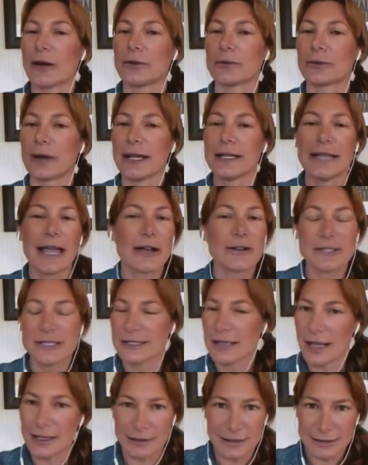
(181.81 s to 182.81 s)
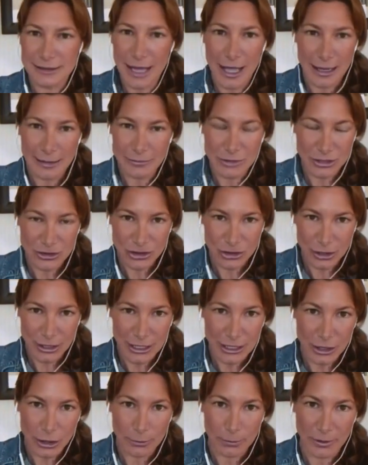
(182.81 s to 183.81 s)
Now, right now is not the time to
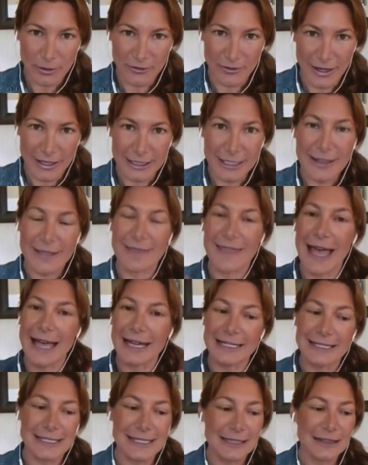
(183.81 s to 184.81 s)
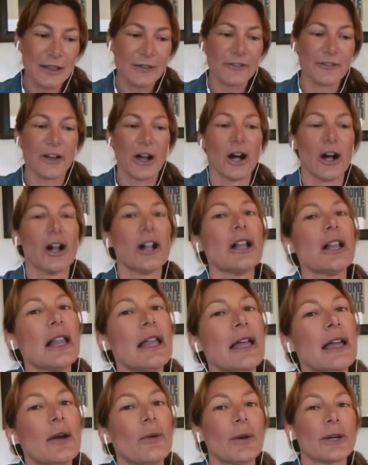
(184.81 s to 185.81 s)
treat it or prevent it. That is in the fall
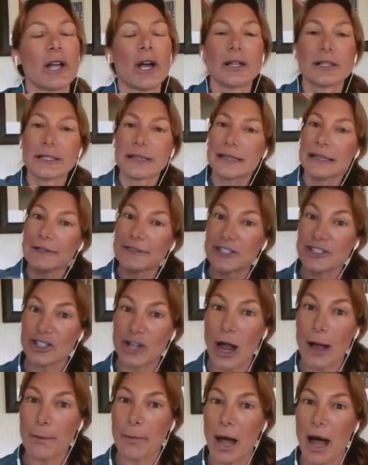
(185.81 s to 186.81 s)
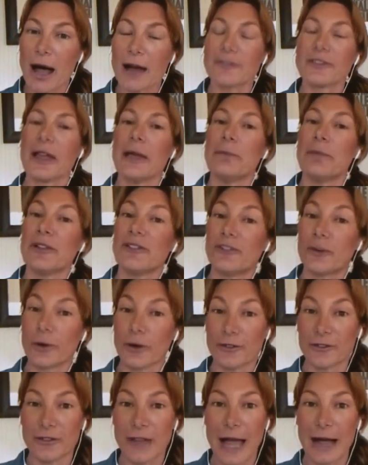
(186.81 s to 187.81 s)
when all the leaves drop off and
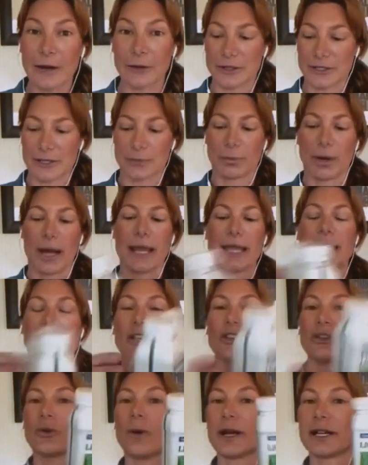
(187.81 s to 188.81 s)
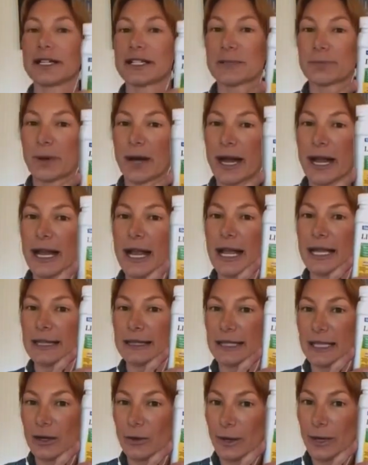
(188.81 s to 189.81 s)
before flowers break. You want to spray
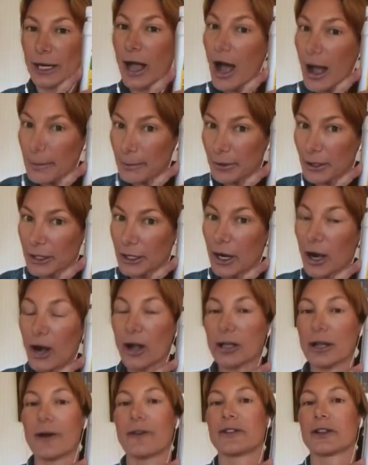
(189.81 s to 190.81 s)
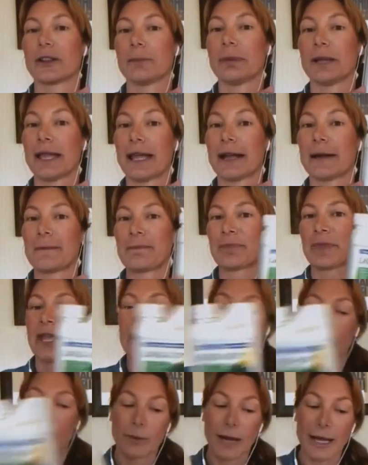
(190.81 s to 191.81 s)
liquid copper all over the plant.
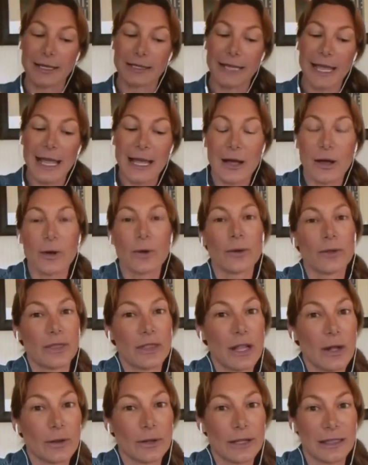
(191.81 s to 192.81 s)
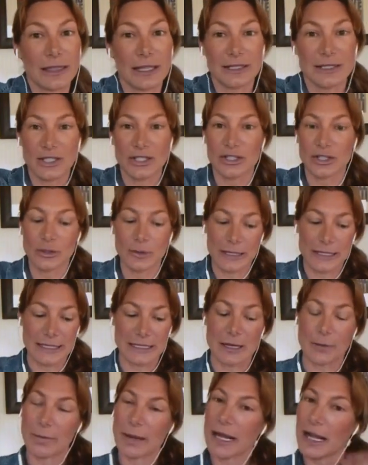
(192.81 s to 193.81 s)
Right now, the only thing to do
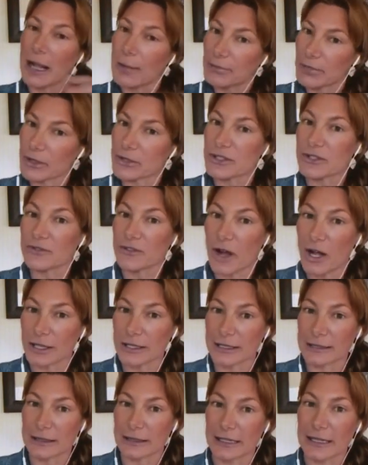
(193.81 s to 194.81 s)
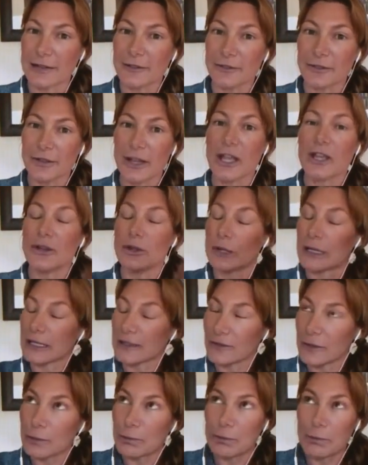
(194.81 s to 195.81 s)
is to pick up those fallen leaves. You
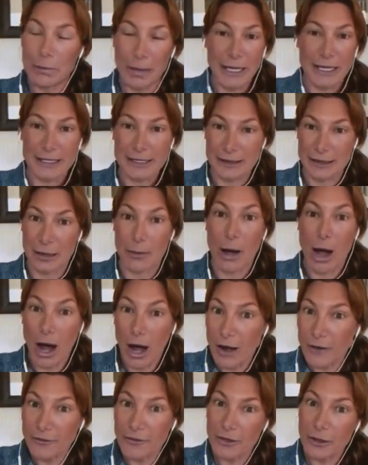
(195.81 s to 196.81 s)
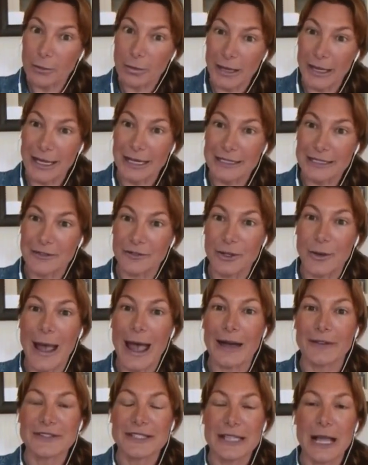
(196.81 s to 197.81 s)
can even pick them off of the plant if you
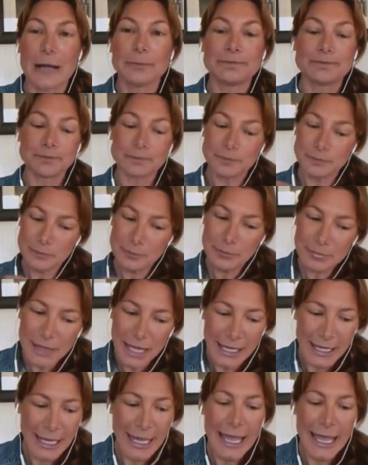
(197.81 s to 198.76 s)
have some. Okay.